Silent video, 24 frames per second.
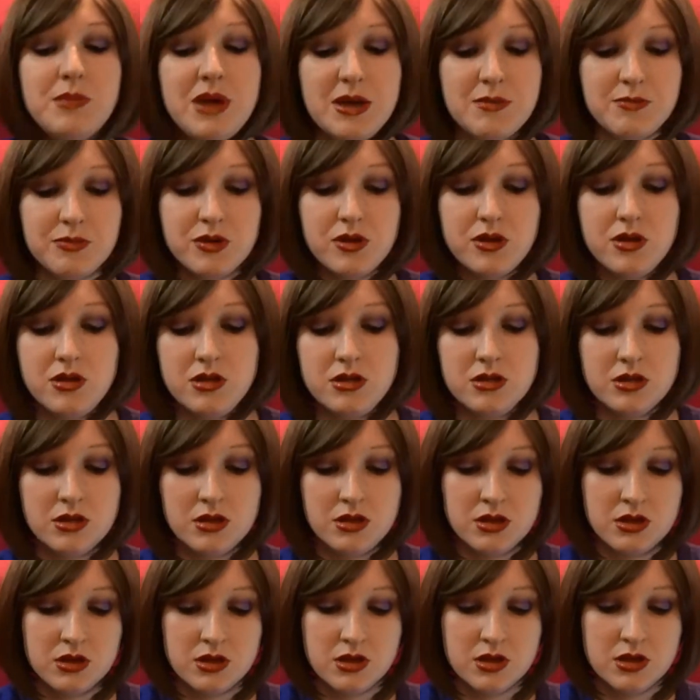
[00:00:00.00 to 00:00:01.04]
Maple,
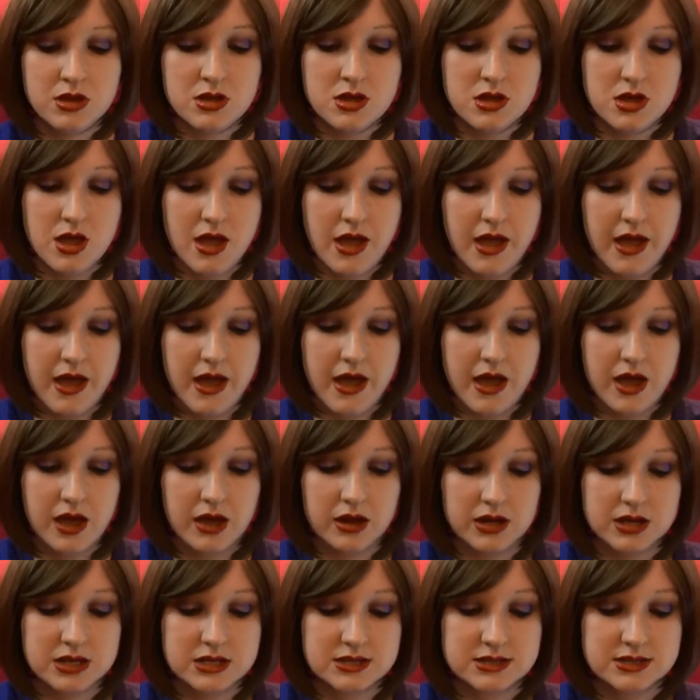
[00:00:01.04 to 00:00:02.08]

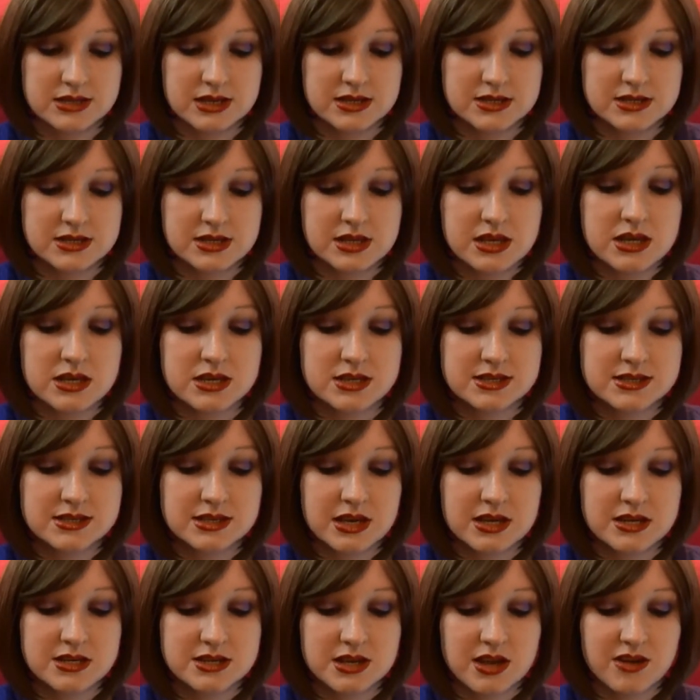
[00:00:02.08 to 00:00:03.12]
and it says the
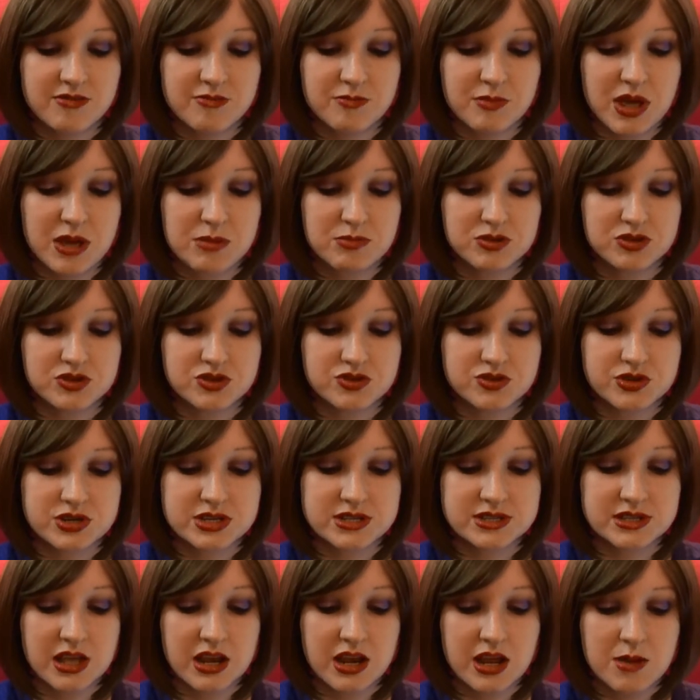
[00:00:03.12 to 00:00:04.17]
scent of maple
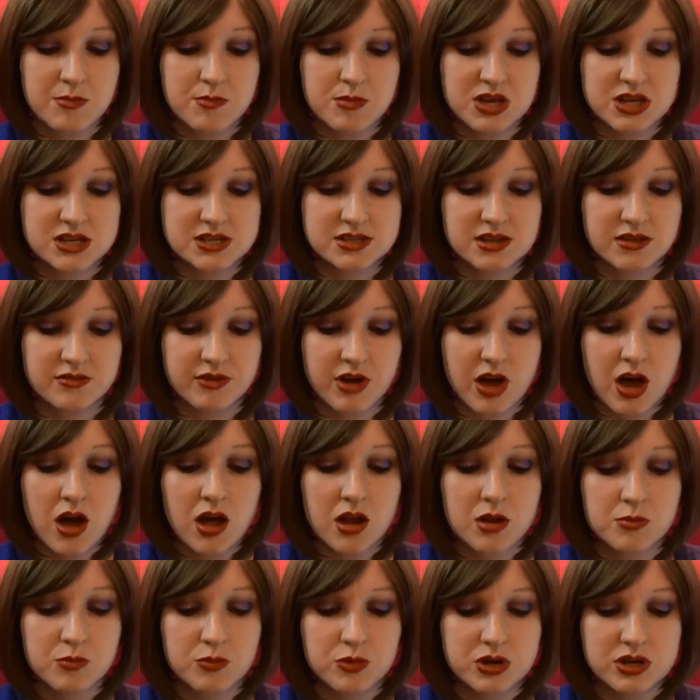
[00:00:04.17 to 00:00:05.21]
trees and a mix of
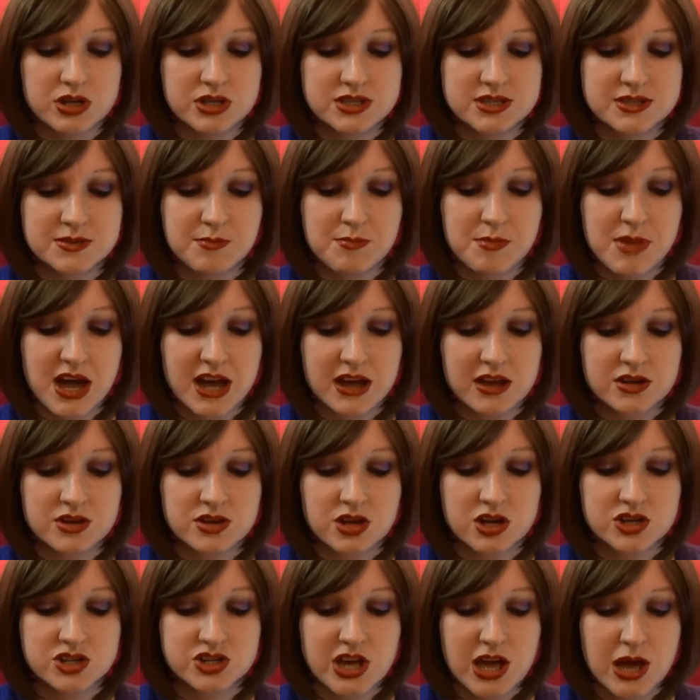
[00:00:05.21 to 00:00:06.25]
autumn woods,
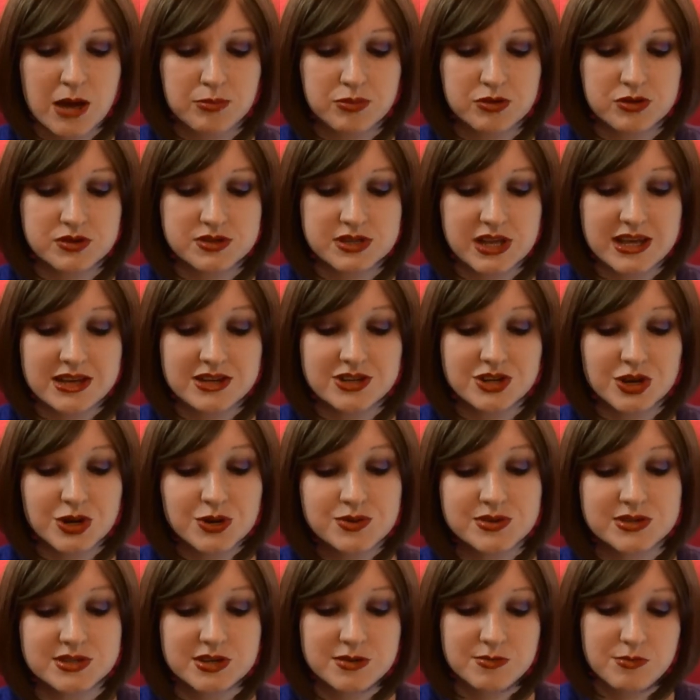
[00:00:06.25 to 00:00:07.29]
McIntosh apples, and
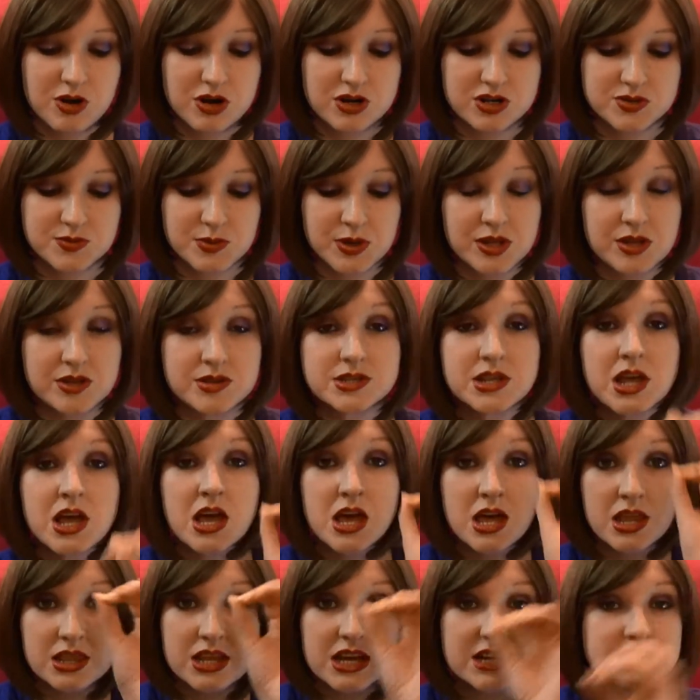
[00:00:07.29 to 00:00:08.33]
toasted marshmallows.
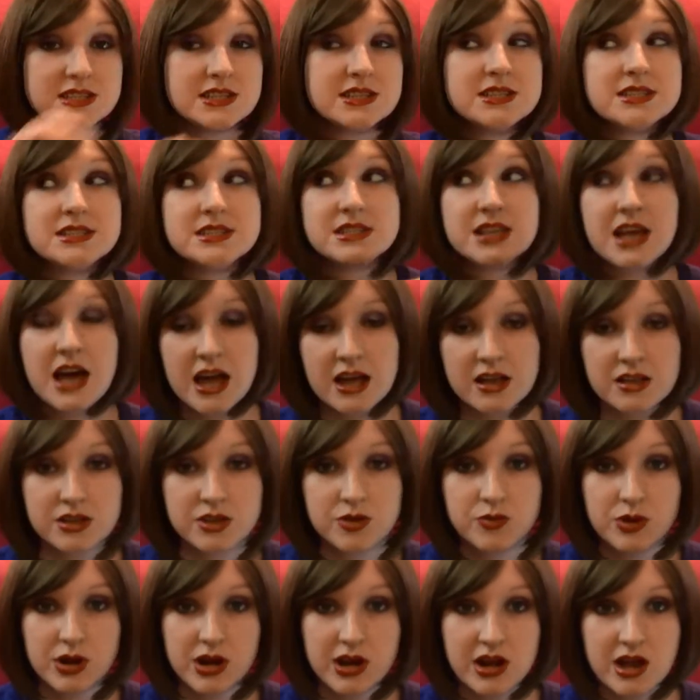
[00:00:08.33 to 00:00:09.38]
That's
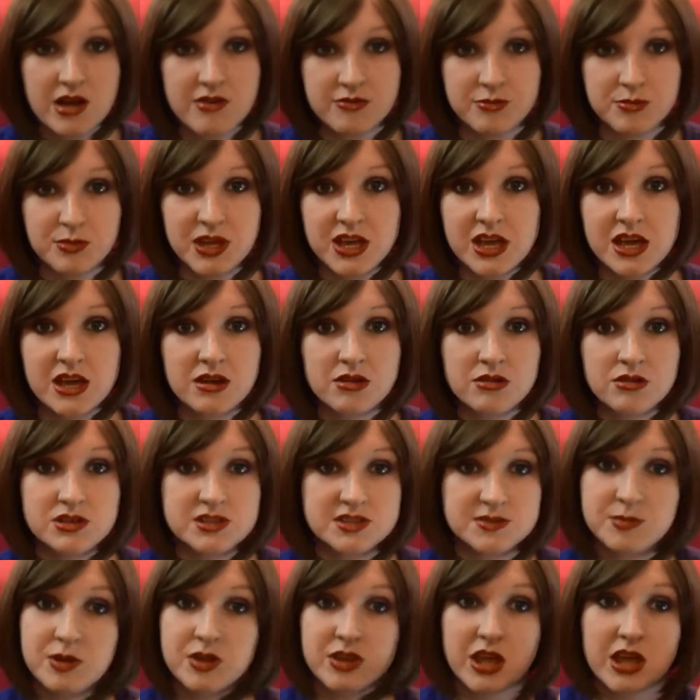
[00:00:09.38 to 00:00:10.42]
exactly what I got from the candle.
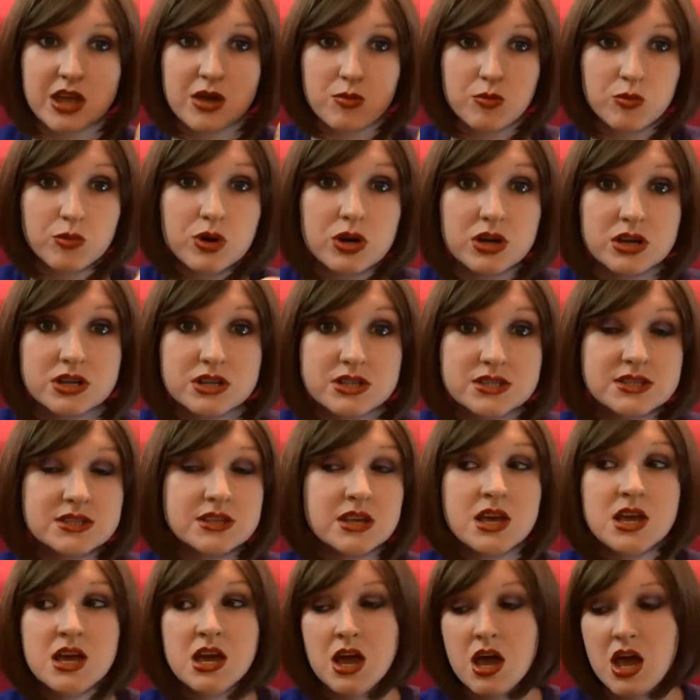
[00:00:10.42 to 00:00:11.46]
It smelled like woods,
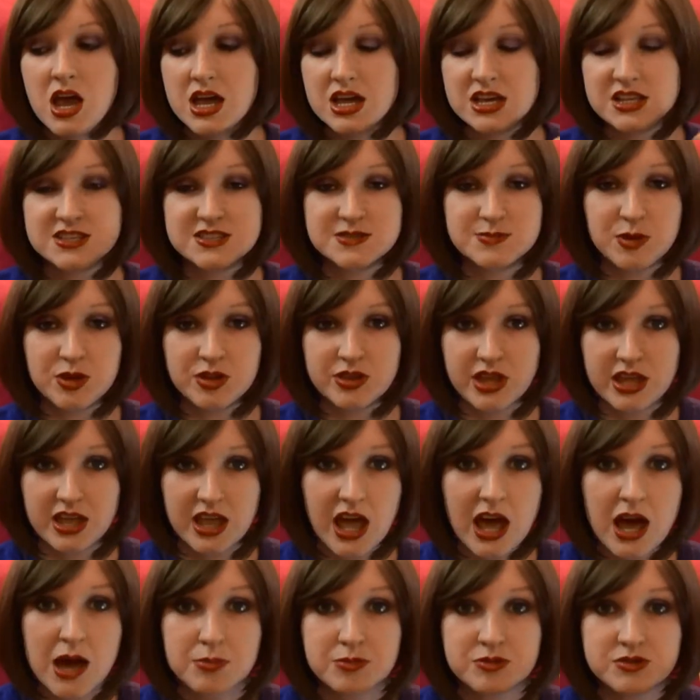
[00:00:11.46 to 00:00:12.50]
it smelled like
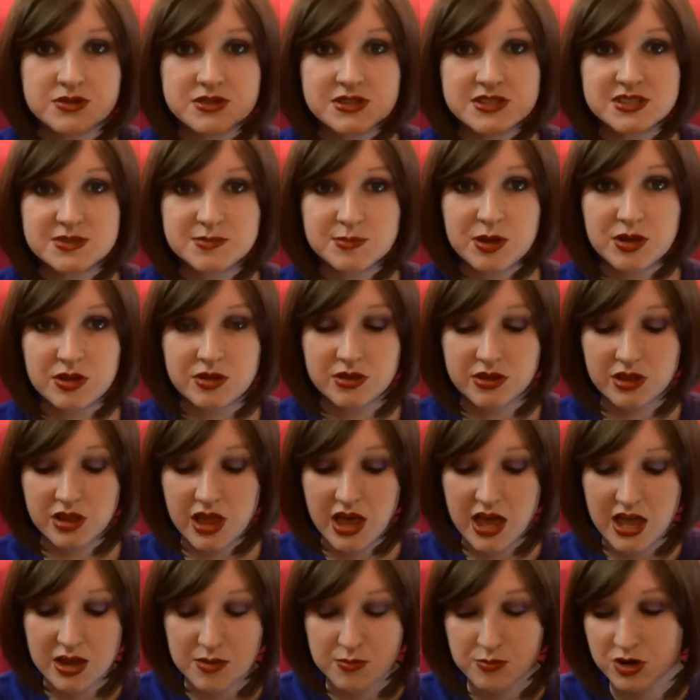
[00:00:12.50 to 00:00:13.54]
apples, it smelled
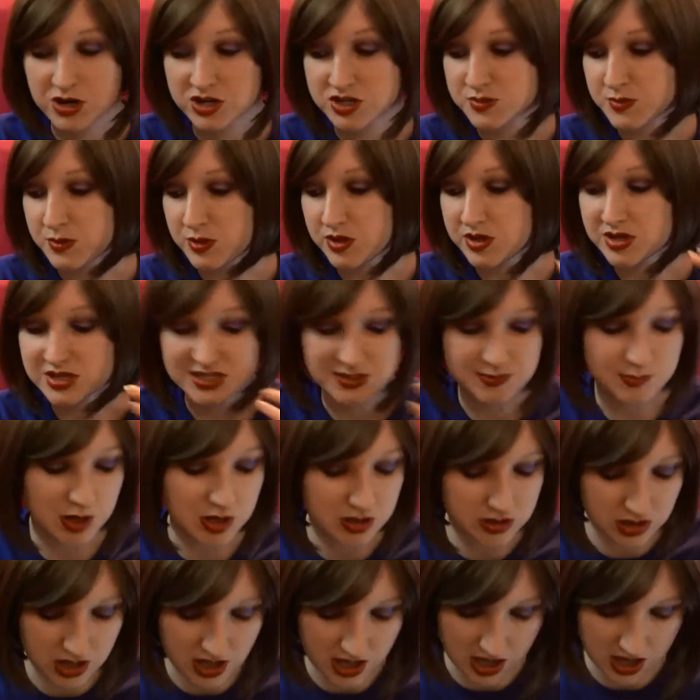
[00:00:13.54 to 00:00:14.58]
like marshmallow, it
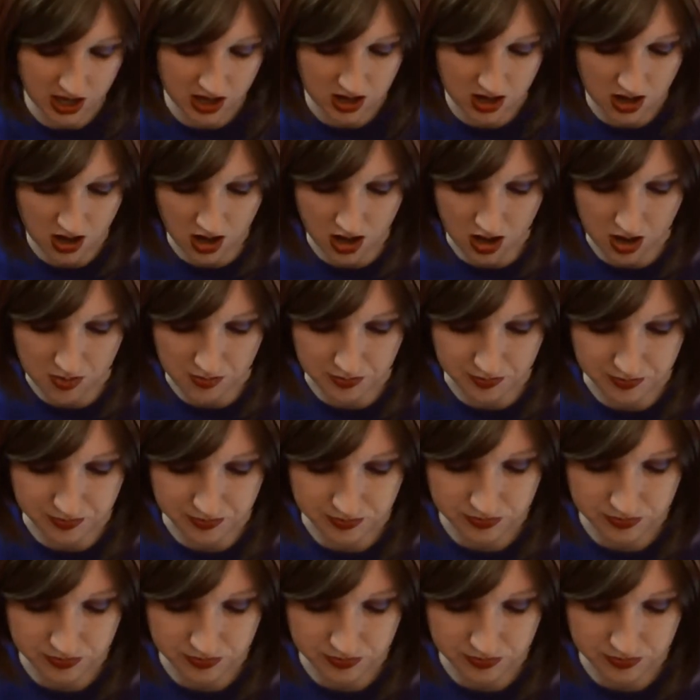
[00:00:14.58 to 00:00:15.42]
smelled like um,